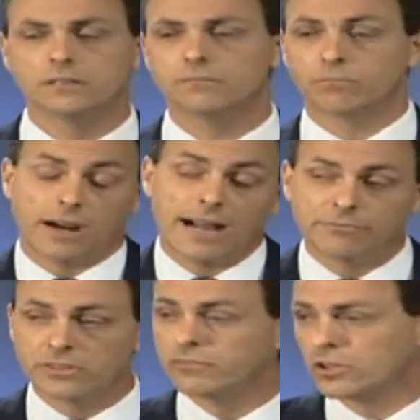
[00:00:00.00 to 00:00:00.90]
perhaps
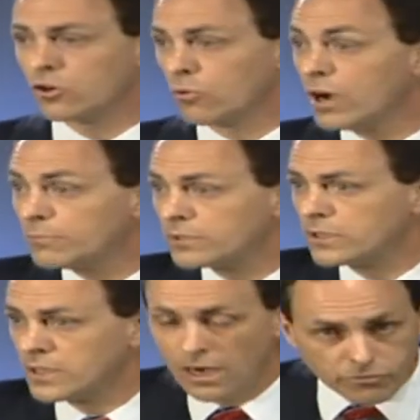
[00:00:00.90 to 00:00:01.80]
even corrupt
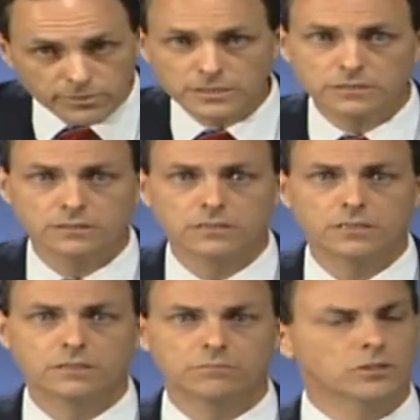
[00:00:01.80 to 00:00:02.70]
government,
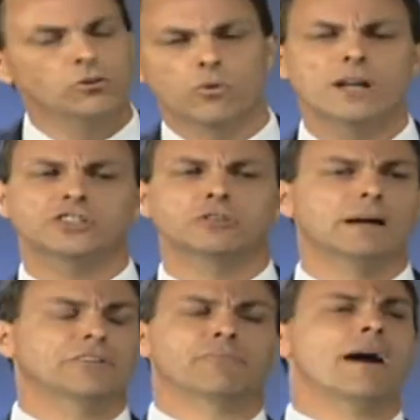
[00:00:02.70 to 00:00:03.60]
but no question about
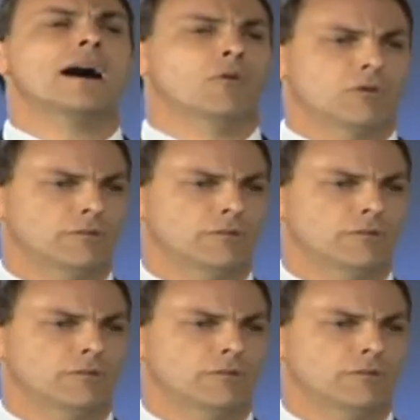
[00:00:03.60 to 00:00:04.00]
its power.